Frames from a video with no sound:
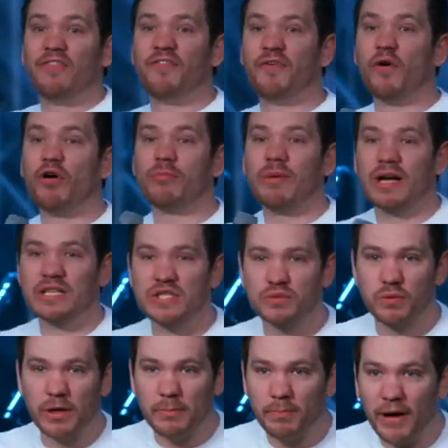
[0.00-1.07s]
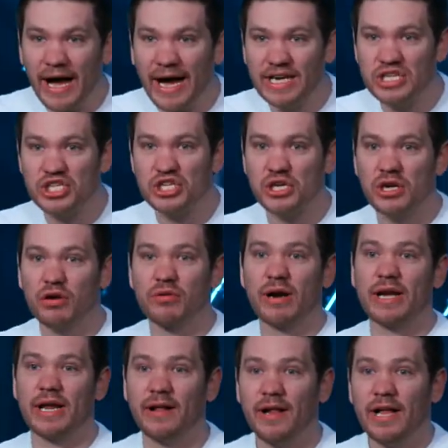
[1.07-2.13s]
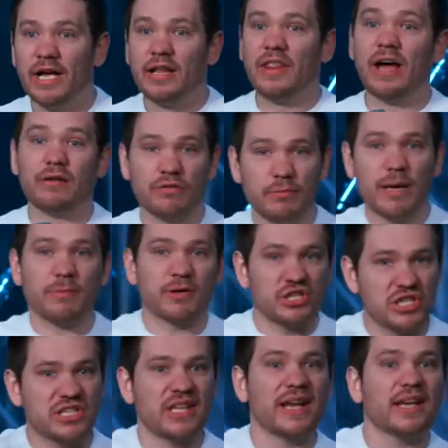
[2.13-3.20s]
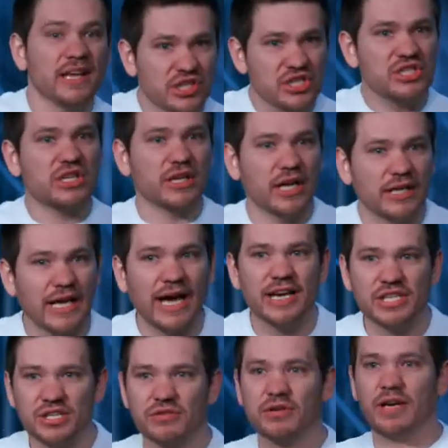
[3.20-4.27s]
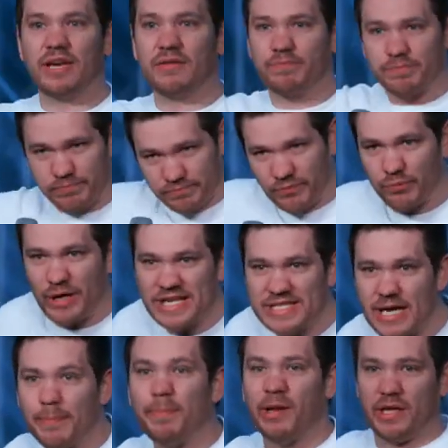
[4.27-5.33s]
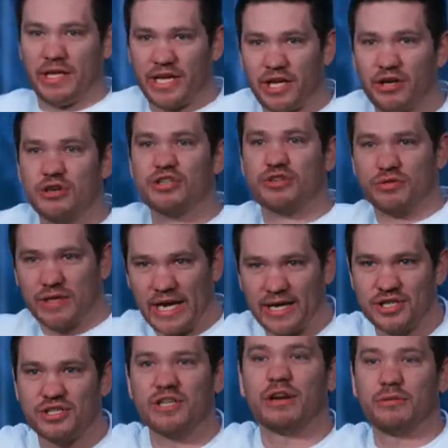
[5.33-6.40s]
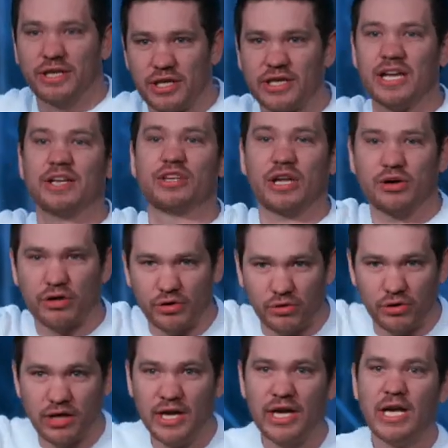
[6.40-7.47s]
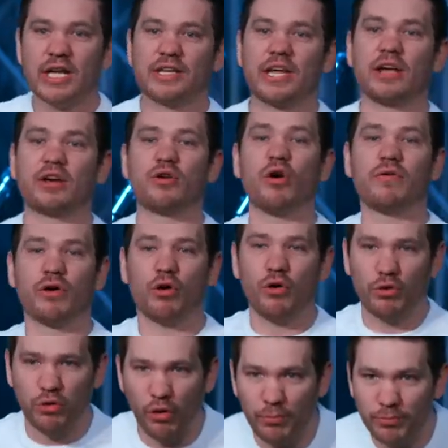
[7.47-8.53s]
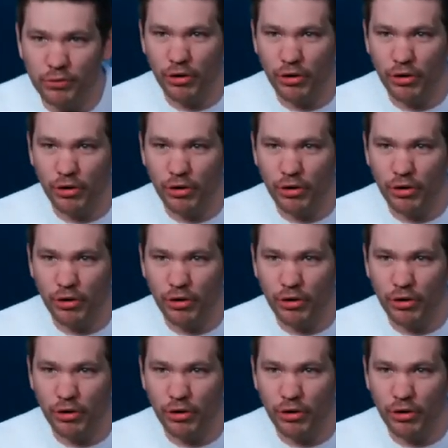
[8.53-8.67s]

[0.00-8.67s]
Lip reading: 4 months went by. She already, now remember, she's thinking she's going to die. She already raised up a leader so that their leader can take over her home